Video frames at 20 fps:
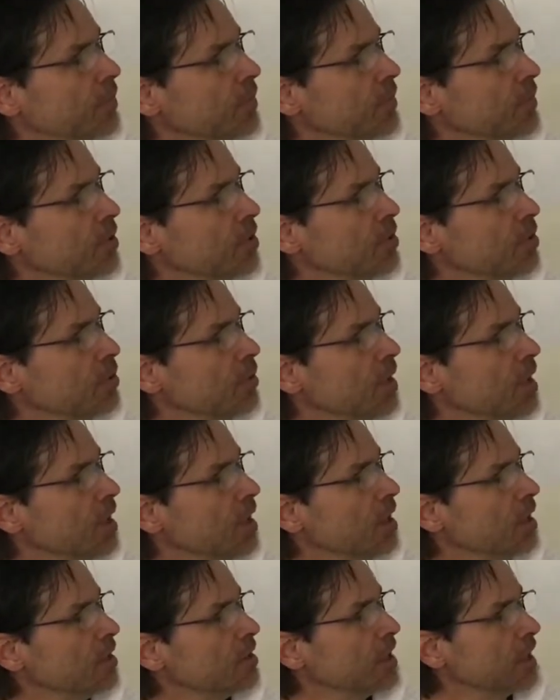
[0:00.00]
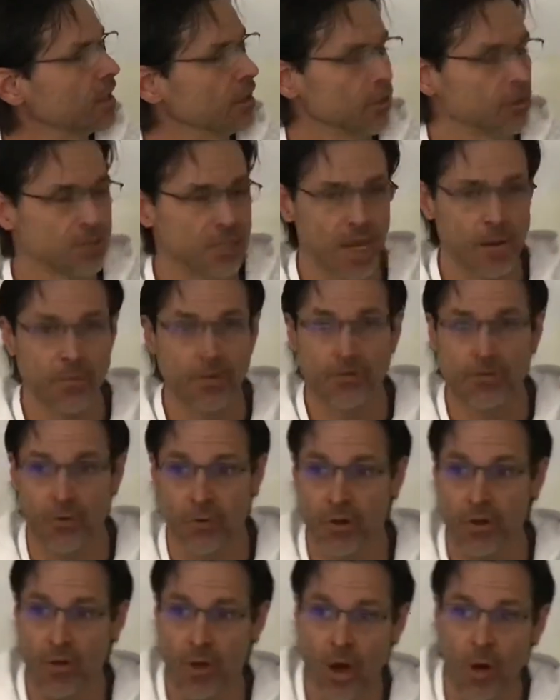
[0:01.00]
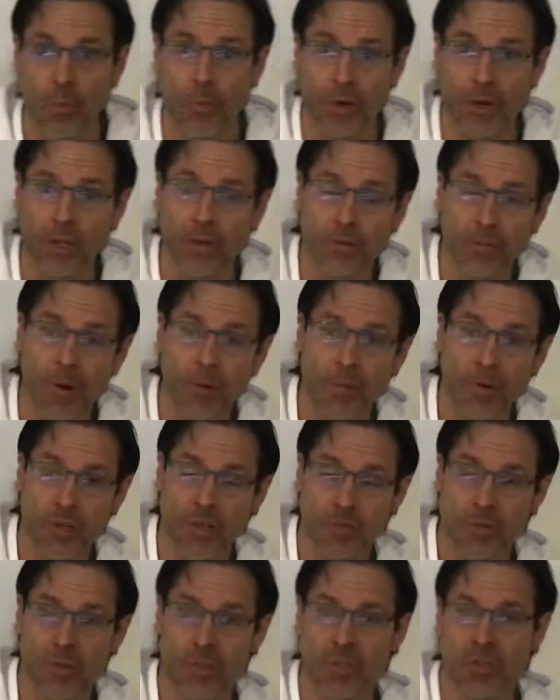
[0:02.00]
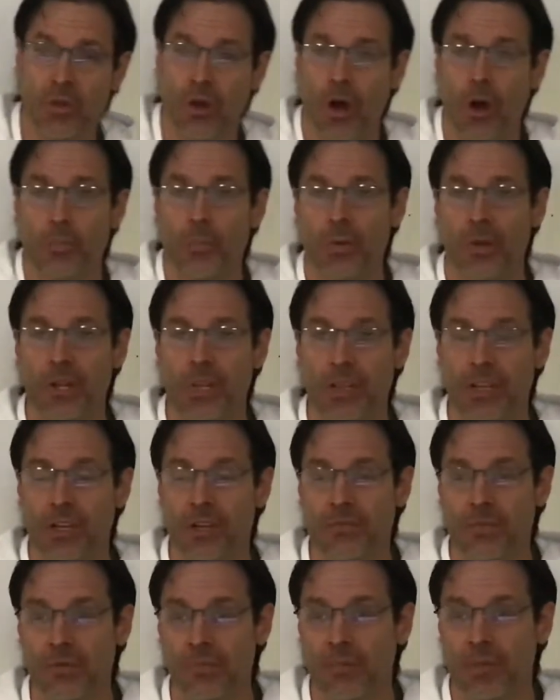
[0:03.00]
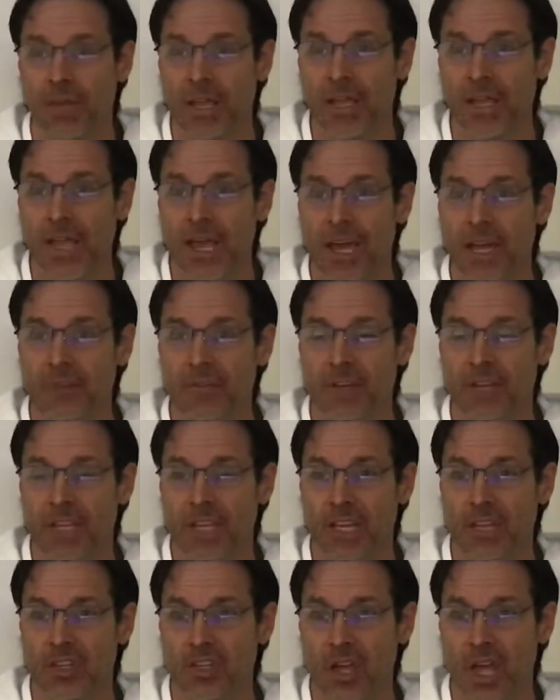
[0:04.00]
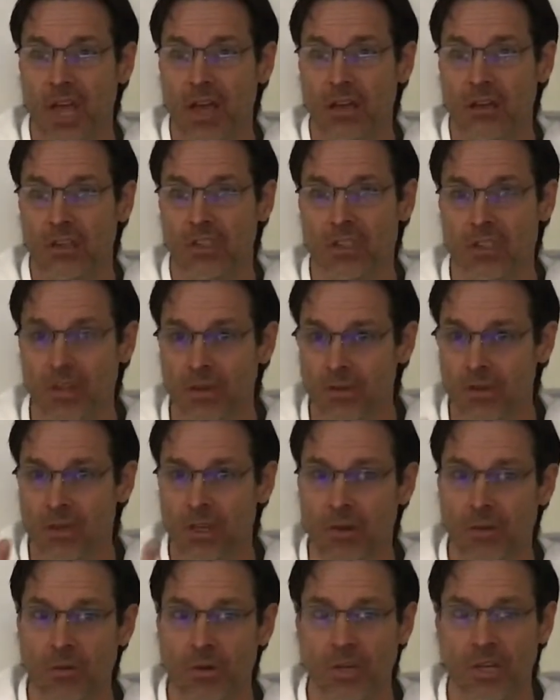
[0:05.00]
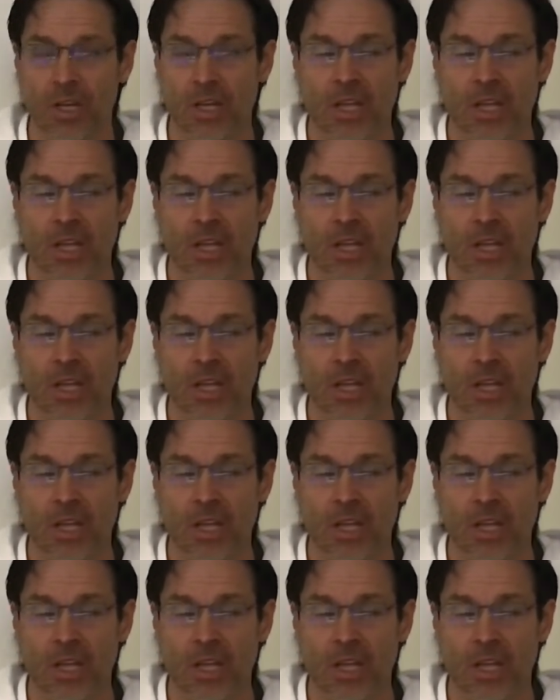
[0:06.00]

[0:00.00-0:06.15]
you take a little time before you open it. Remember, because once you open it, then if you blank out of it, it kicks you out because you get one.